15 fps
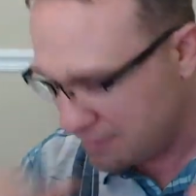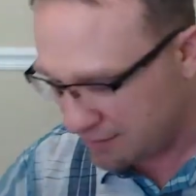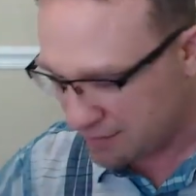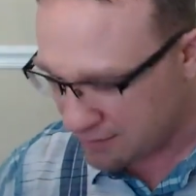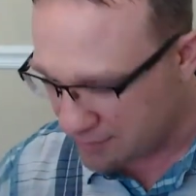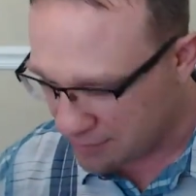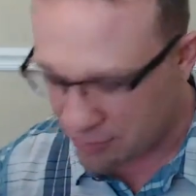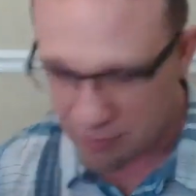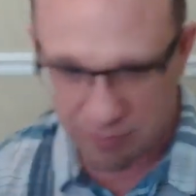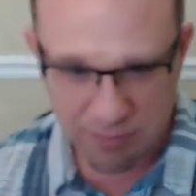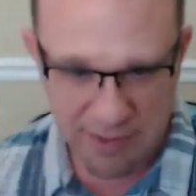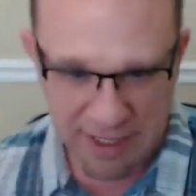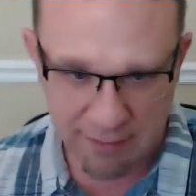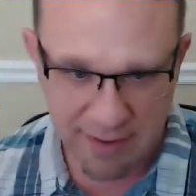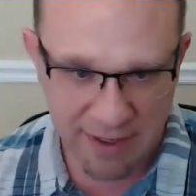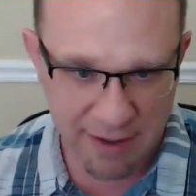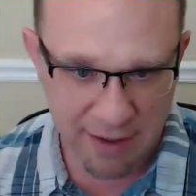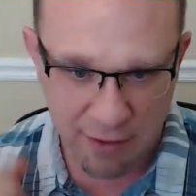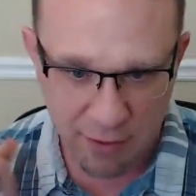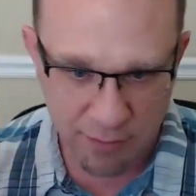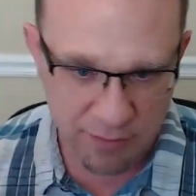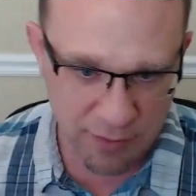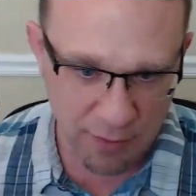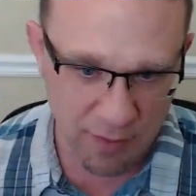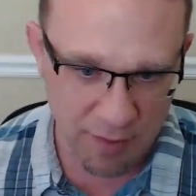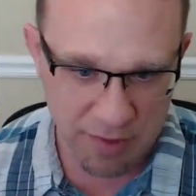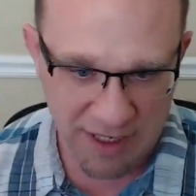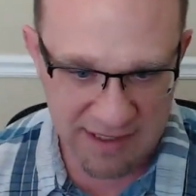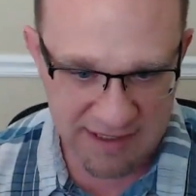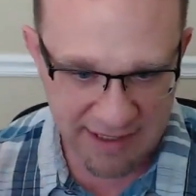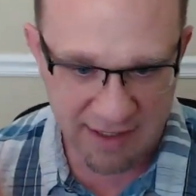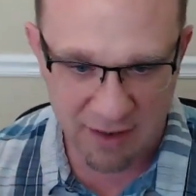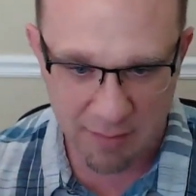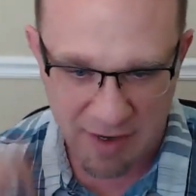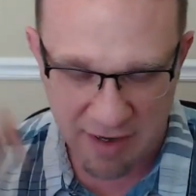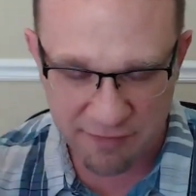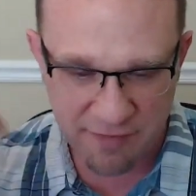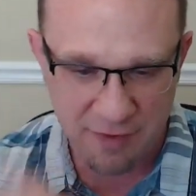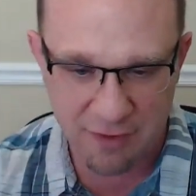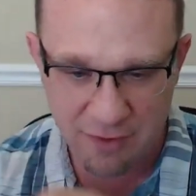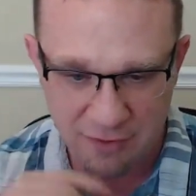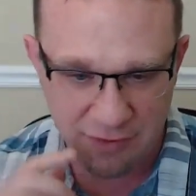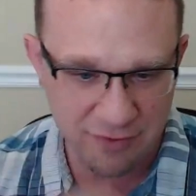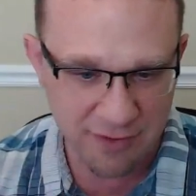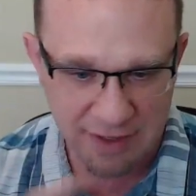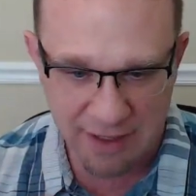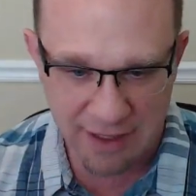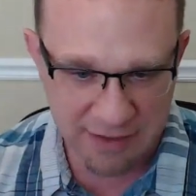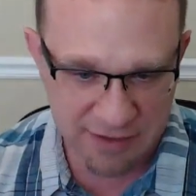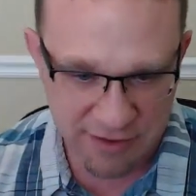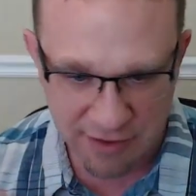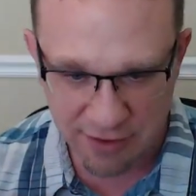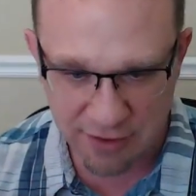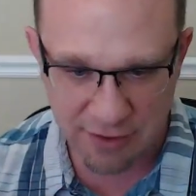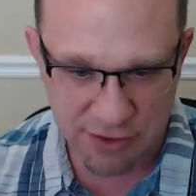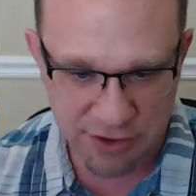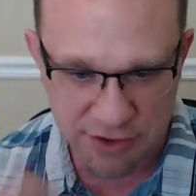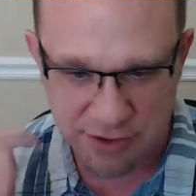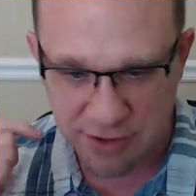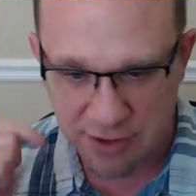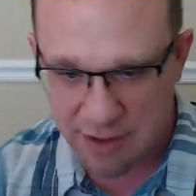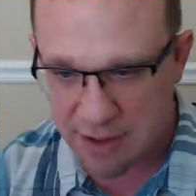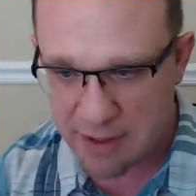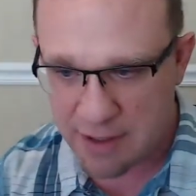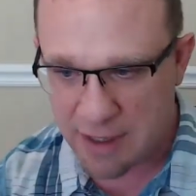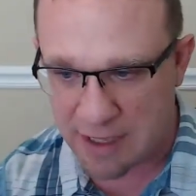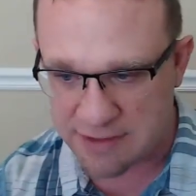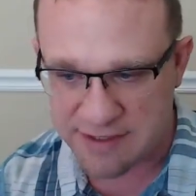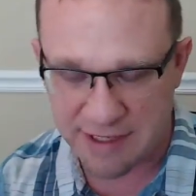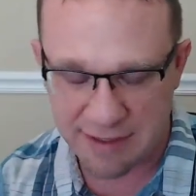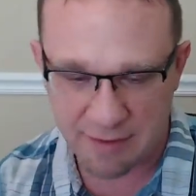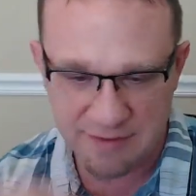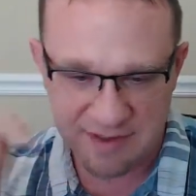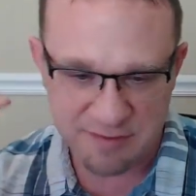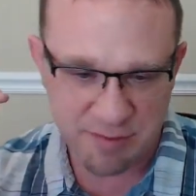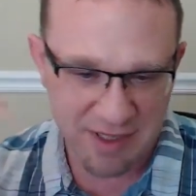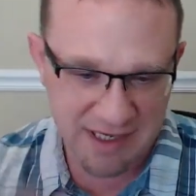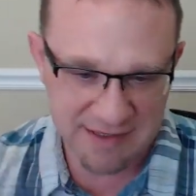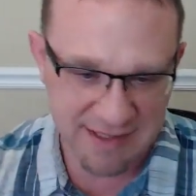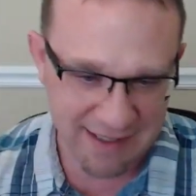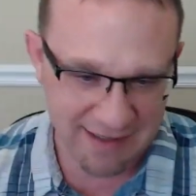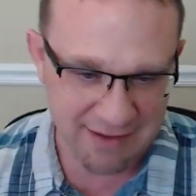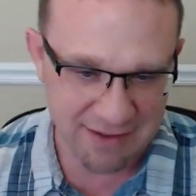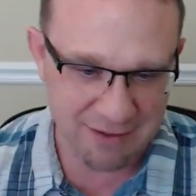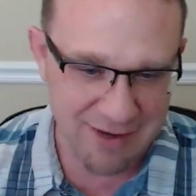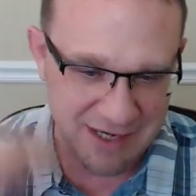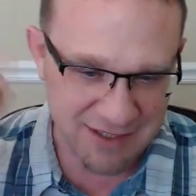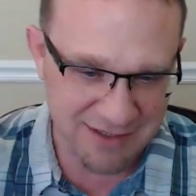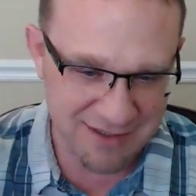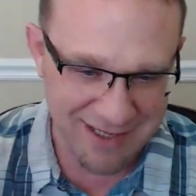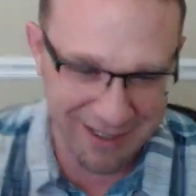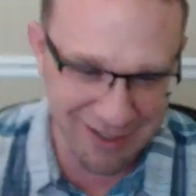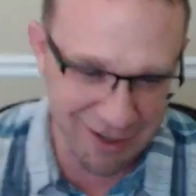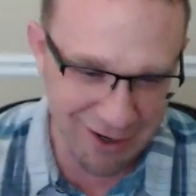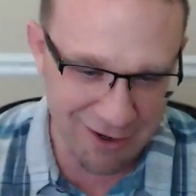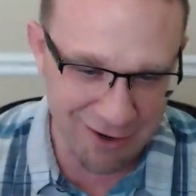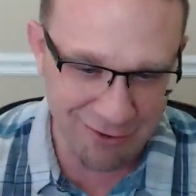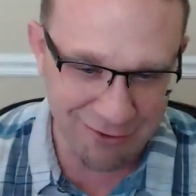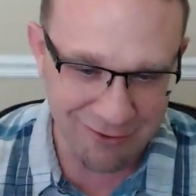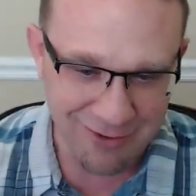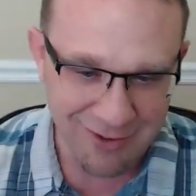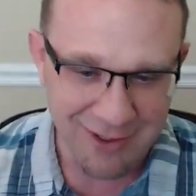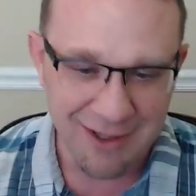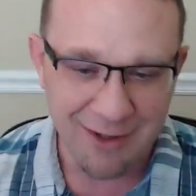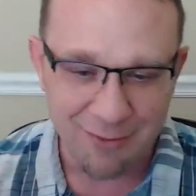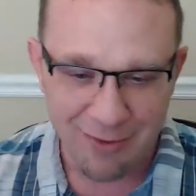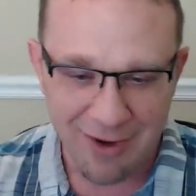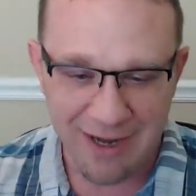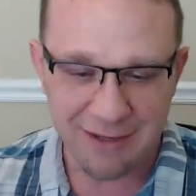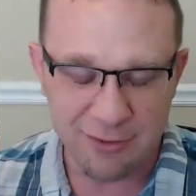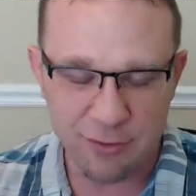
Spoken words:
Getting ready to go to a place. I get on my phone and I search. I check out this place. I get the directions. I go. Right.